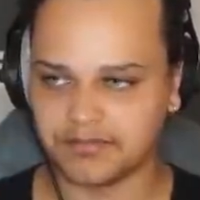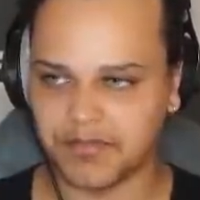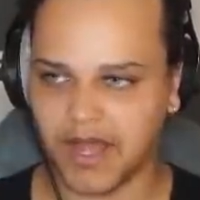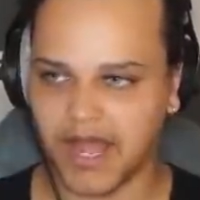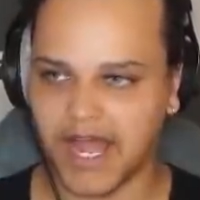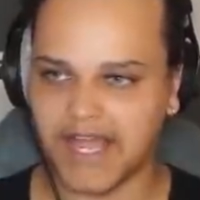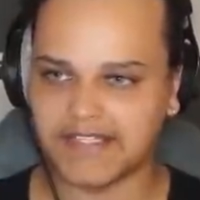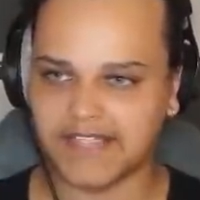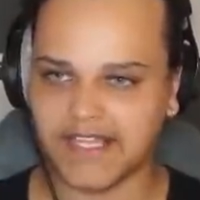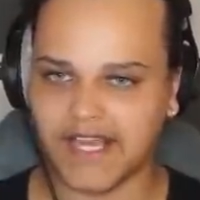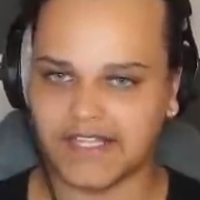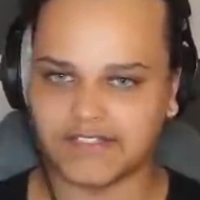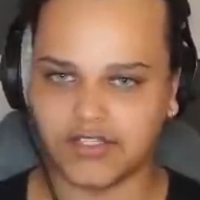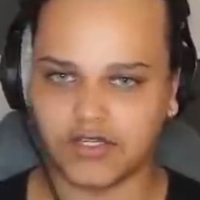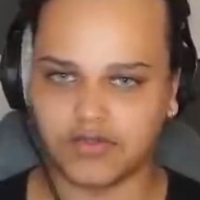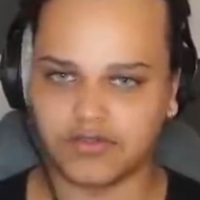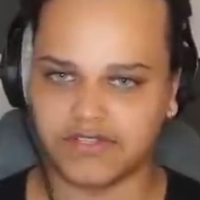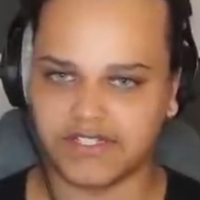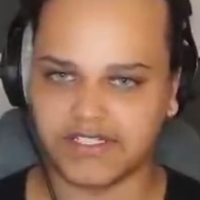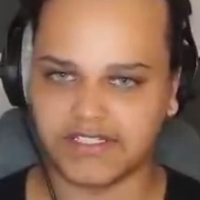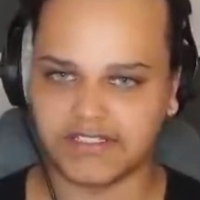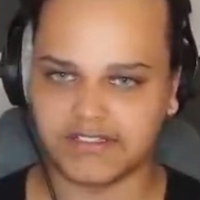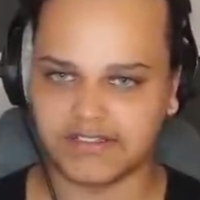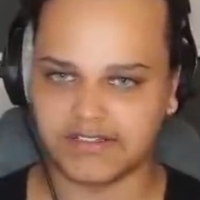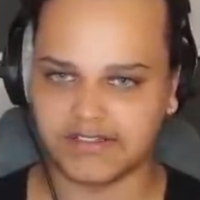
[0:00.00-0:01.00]
But I don't
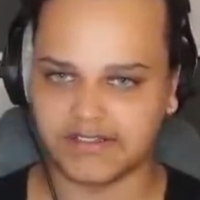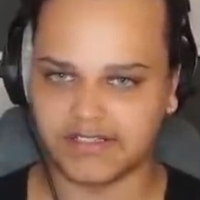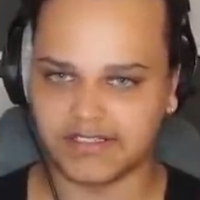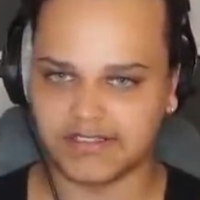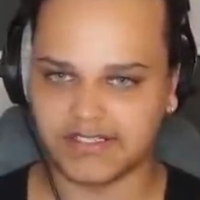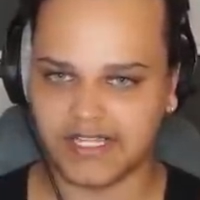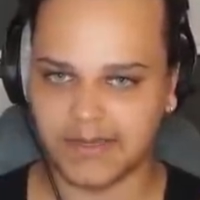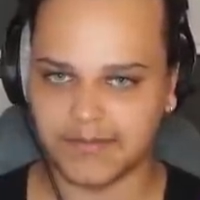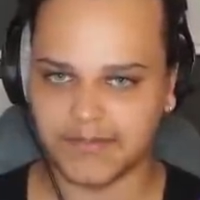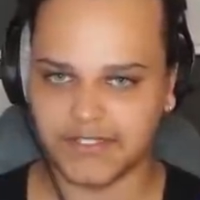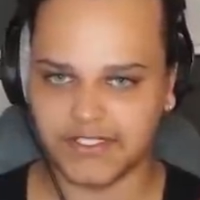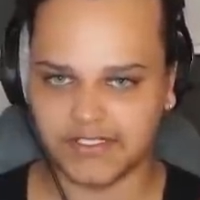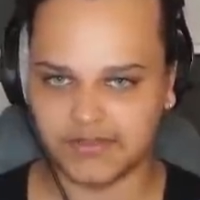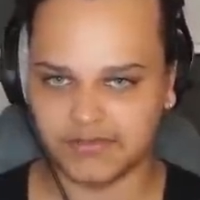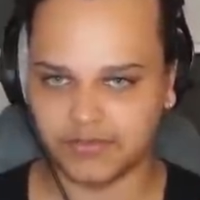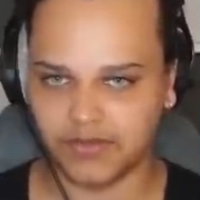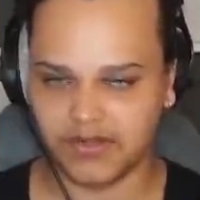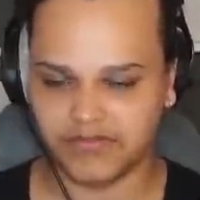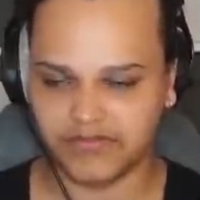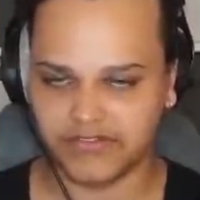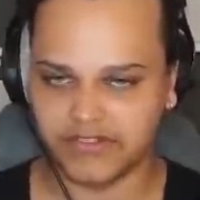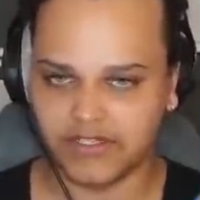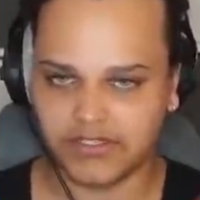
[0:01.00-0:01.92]
think the damage is worth it.